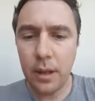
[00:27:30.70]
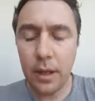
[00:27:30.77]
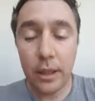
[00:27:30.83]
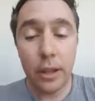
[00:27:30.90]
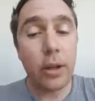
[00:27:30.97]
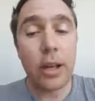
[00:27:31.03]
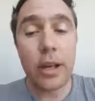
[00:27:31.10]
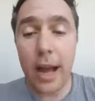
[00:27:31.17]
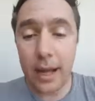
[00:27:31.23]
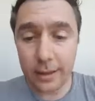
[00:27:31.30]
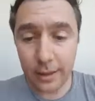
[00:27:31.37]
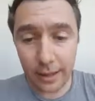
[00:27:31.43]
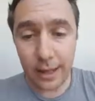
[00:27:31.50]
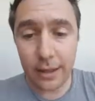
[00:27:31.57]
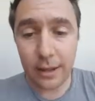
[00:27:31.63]
You can add
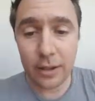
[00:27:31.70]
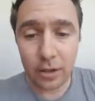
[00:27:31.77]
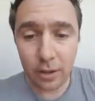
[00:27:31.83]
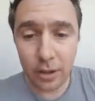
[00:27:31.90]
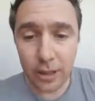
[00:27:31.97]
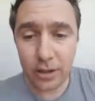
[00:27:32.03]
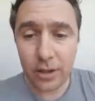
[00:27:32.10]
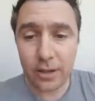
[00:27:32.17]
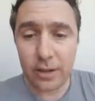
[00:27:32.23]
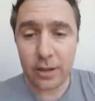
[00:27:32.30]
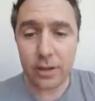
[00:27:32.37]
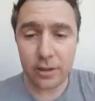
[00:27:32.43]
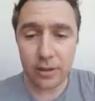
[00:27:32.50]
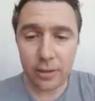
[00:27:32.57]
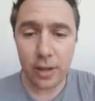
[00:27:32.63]

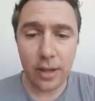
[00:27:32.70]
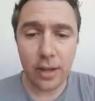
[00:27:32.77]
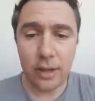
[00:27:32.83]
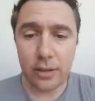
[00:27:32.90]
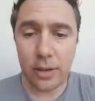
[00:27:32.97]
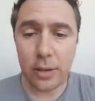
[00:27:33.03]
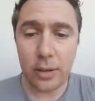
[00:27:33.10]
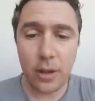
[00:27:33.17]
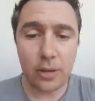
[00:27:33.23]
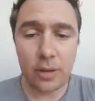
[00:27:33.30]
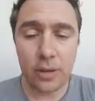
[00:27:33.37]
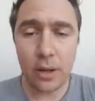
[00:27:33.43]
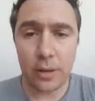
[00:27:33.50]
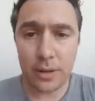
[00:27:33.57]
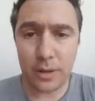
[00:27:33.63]
illustrations to your
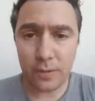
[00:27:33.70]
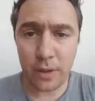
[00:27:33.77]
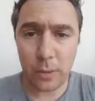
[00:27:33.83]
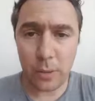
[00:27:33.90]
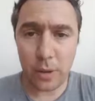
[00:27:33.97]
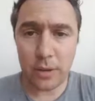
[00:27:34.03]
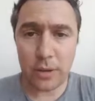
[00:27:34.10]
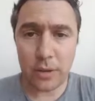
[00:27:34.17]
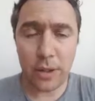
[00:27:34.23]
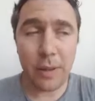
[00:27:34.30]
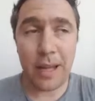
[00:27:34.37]
stories if you want to.